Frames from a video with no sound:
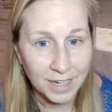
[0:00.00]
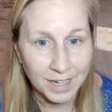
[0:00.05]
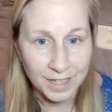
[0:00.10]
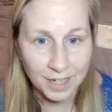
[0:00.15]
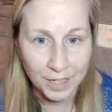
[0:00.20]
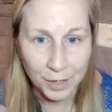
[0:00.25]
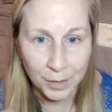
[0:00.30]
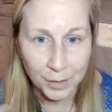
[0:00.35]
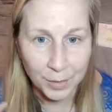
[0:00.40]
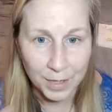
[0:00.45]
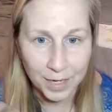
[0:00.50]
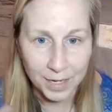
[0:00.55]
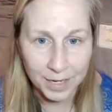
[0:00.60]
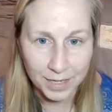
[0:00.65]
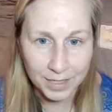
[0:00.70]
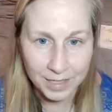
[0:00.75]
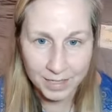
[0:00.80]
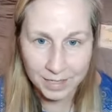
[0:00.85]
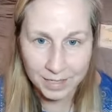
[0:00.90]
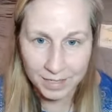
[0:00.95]

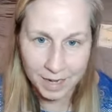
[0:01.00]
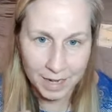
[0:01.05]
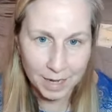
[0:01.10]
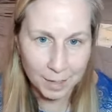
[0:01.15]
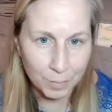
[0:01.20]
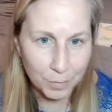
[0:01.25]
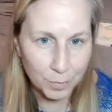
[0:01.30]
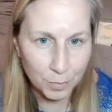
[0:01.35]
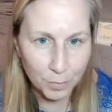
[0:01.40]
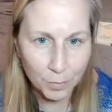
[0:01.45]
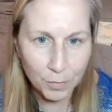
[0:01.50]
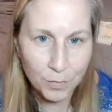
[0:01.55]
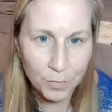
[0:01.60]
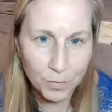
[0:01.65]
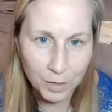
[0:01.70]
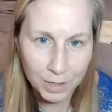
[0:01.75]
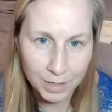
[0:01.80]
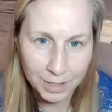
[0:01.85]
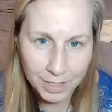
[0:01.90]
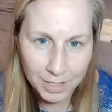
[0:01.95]
it came through
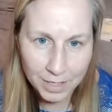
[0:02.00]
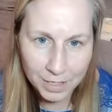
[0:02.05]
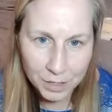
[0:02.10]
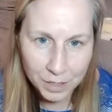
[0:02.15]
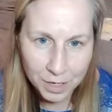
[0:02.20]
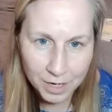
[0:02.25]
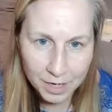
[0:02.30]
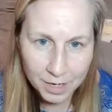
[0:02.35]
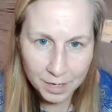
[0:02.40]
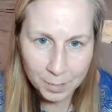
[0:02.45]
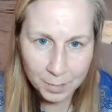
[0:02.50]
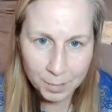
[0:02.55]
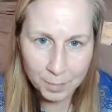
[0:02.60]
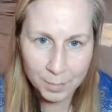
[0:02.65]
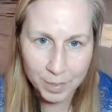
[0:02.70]
for Alicia,